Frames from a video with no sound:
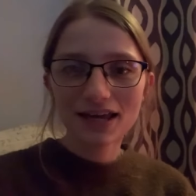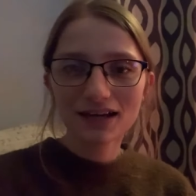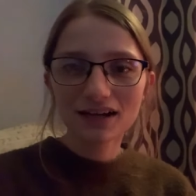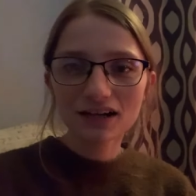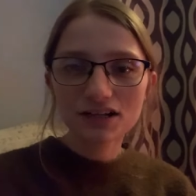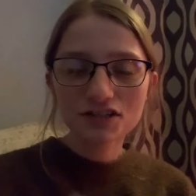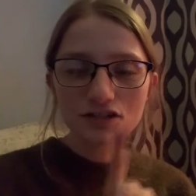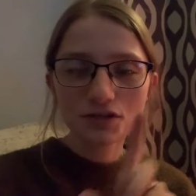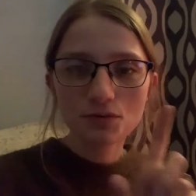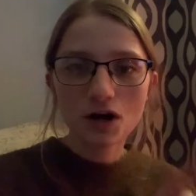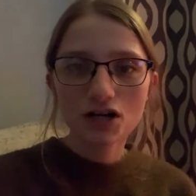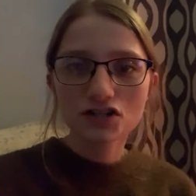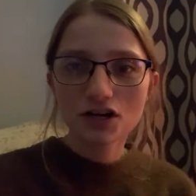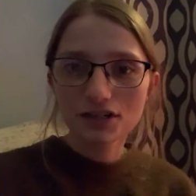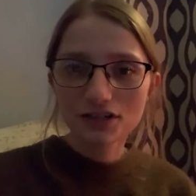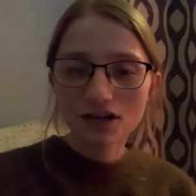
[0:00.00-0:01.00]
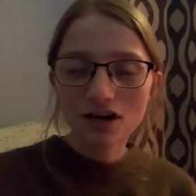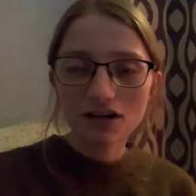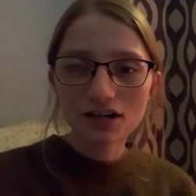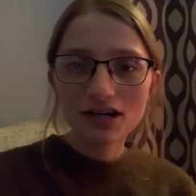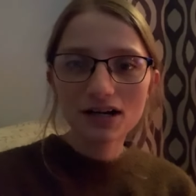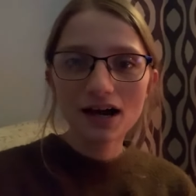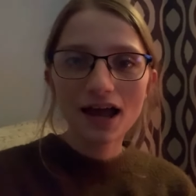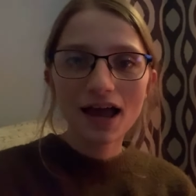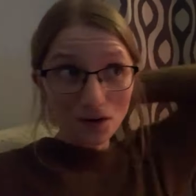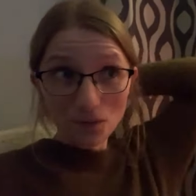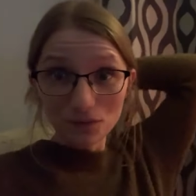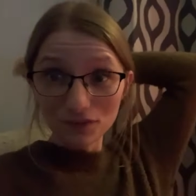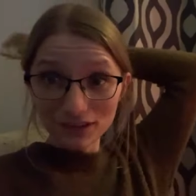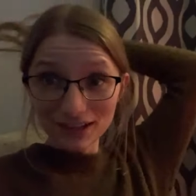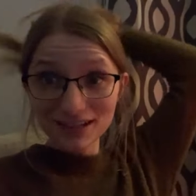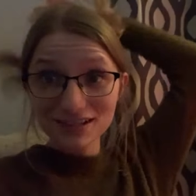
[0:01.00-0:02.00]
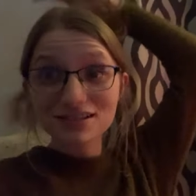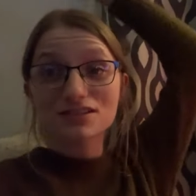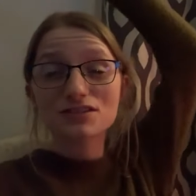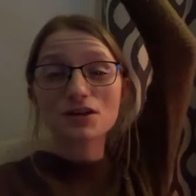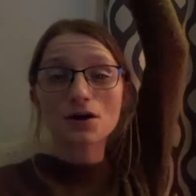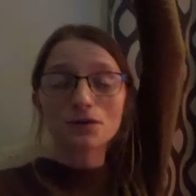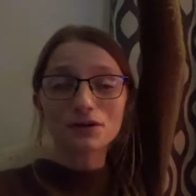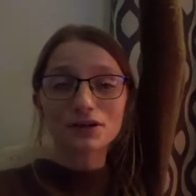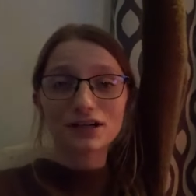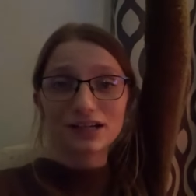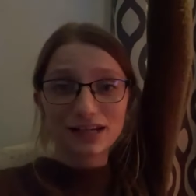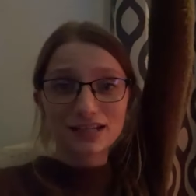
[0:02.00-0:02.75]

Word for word: here to watch our daughter. Hopefully it's so good.